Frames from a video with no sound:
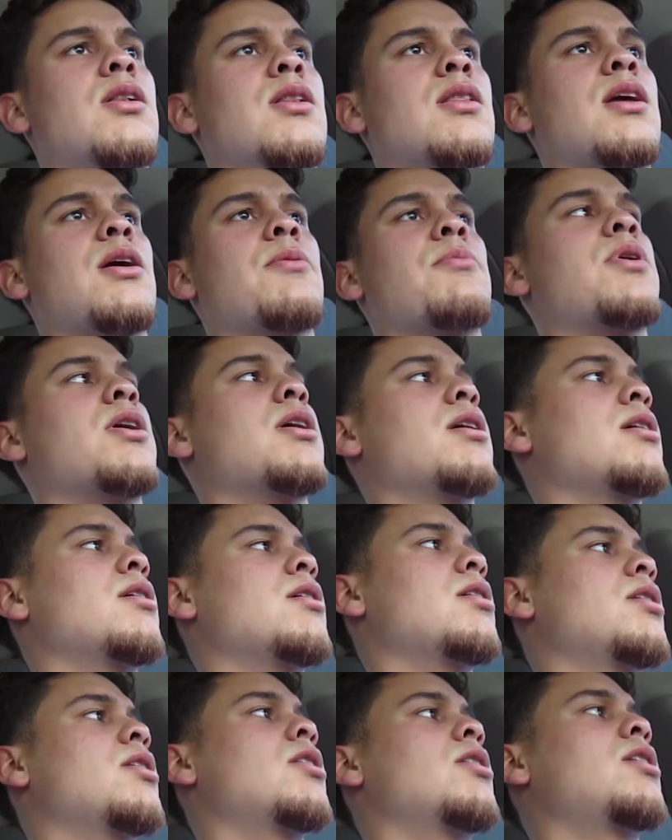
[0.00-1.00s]
like my.
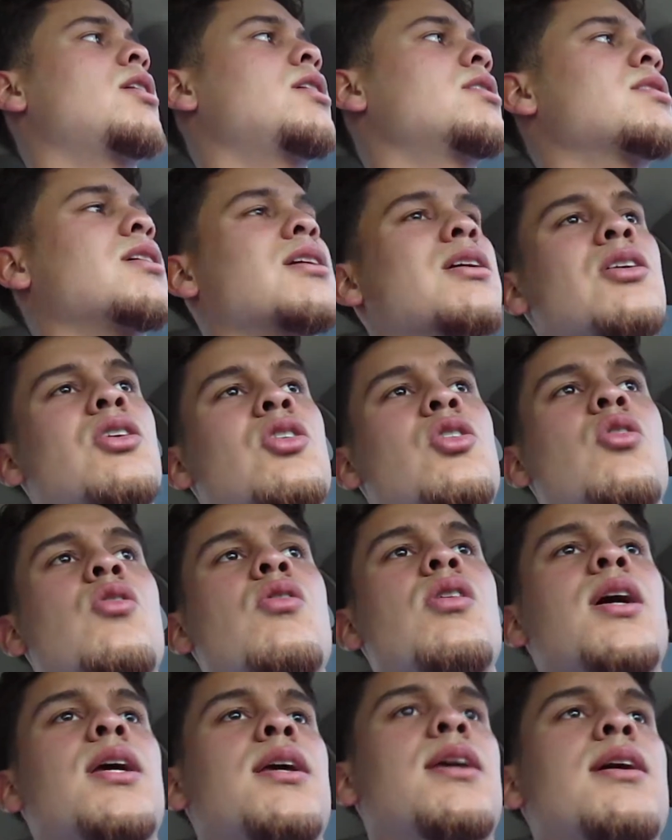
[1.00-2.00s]
It's like a
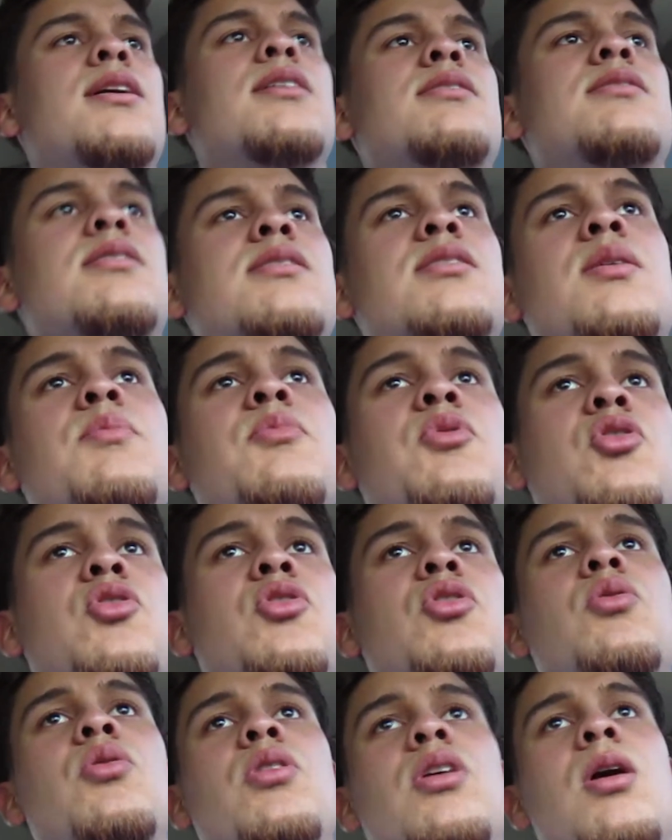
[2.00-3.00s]
goal, I guess. Since I'm gonna
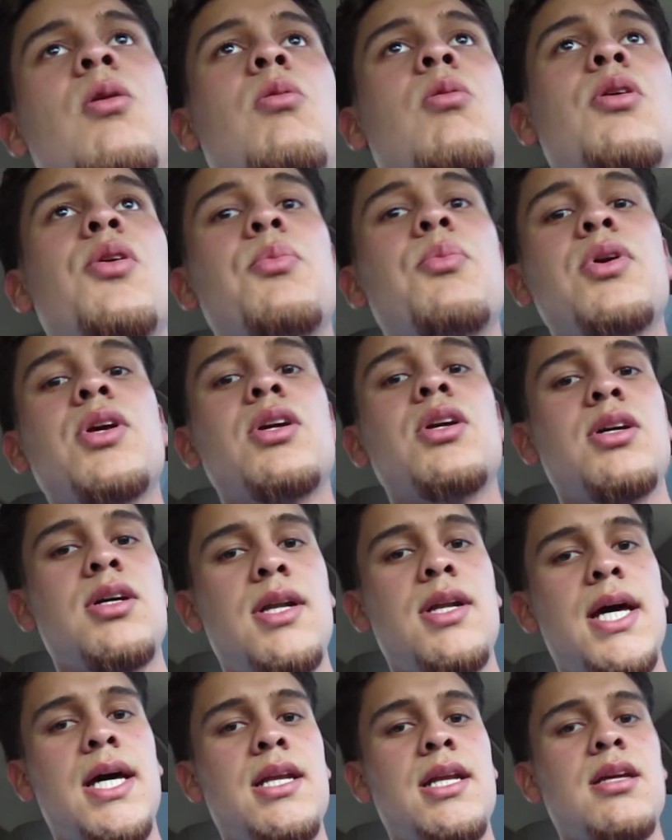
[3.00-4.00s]
do it, I want to be
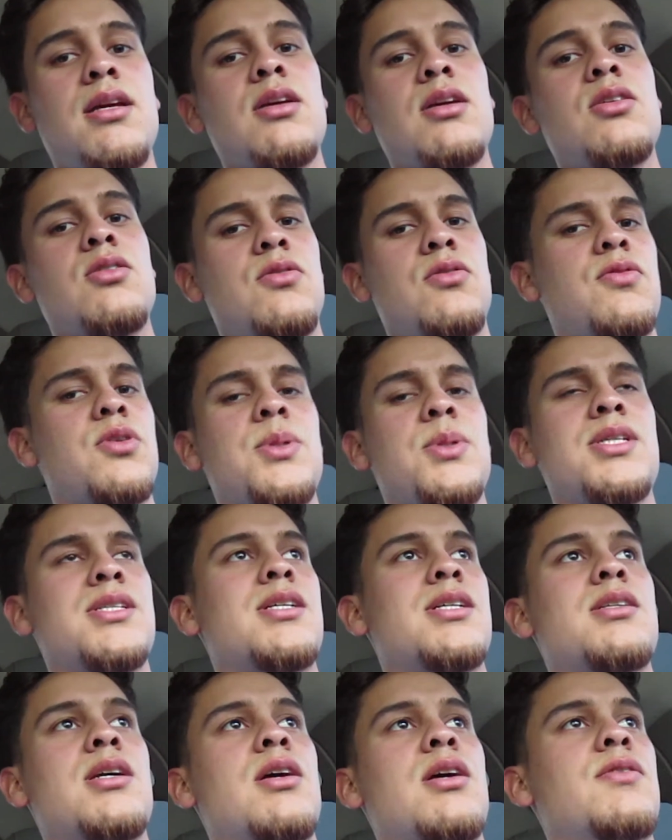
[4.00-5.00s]
good at it. You feel me?
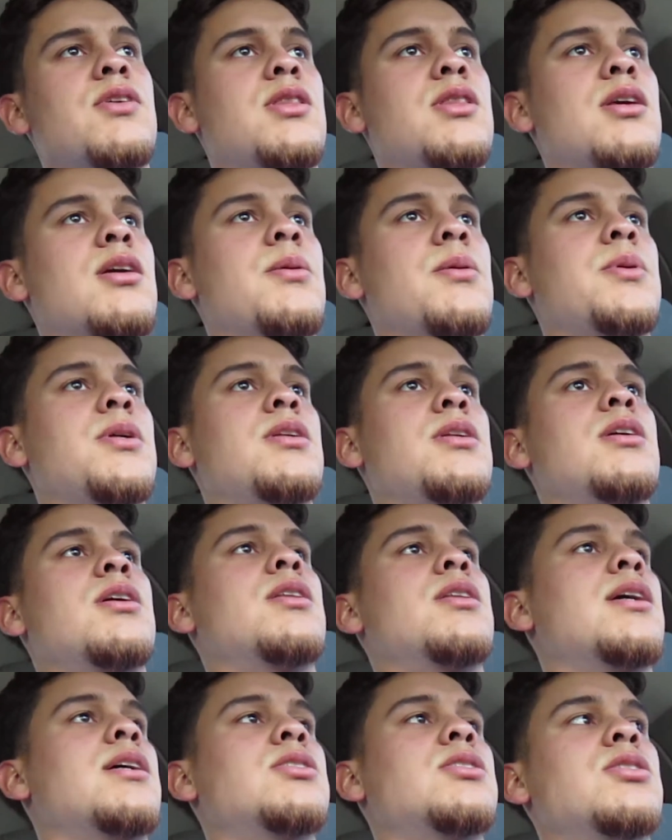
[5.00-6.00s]
Because that's everything. I mean,
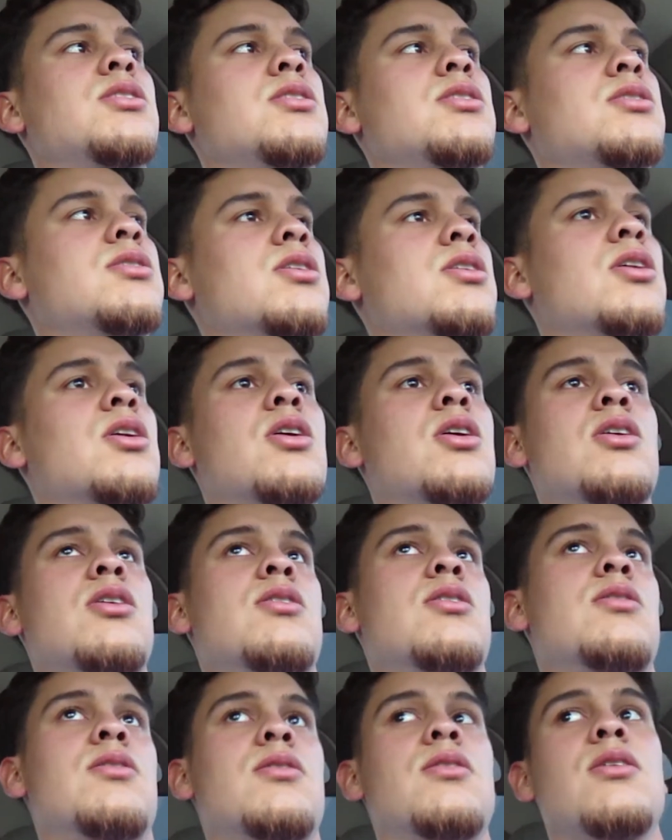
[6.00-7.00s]
that's just
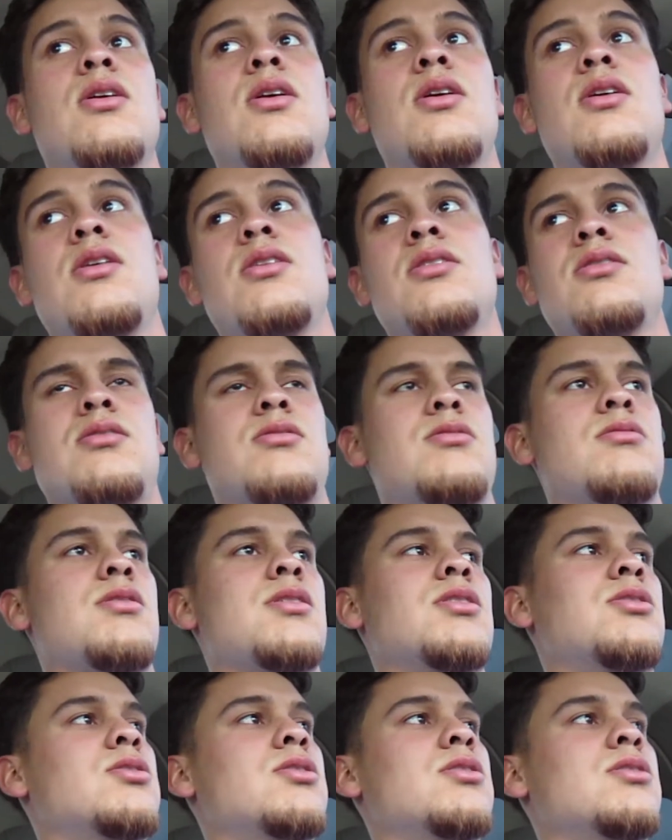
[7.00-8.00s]
you know
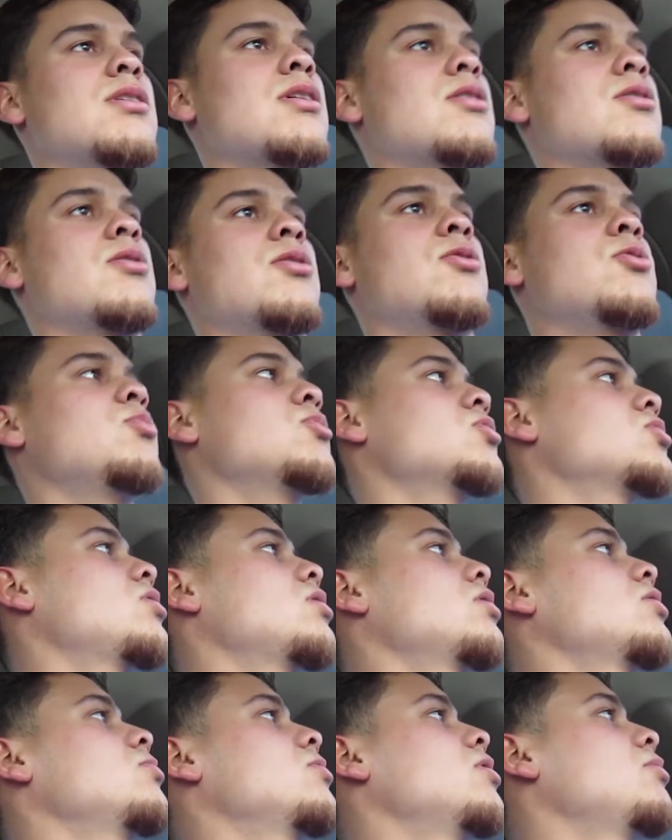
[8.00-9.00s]
that's just how humans
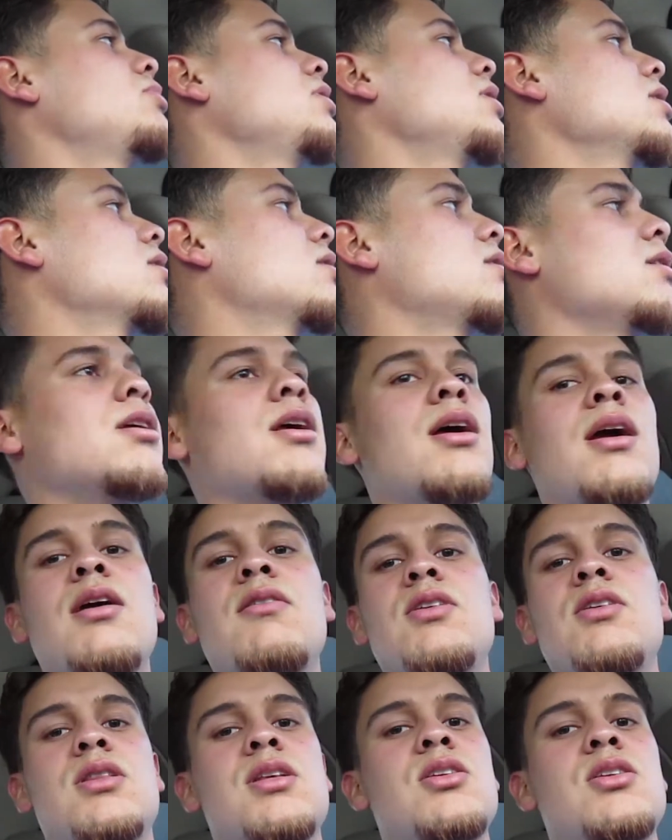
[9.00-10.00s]
are. You want to be good at
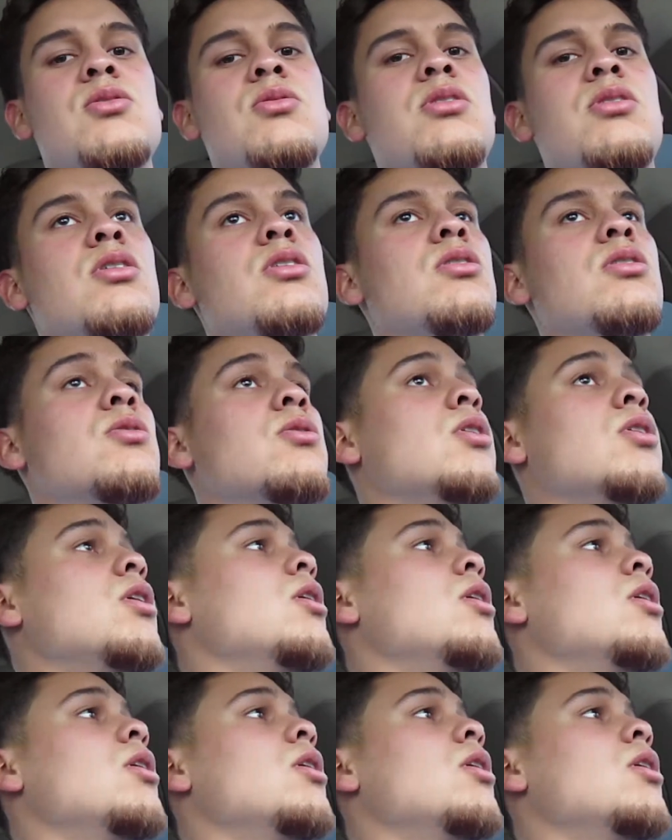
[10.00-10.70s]
everything you do.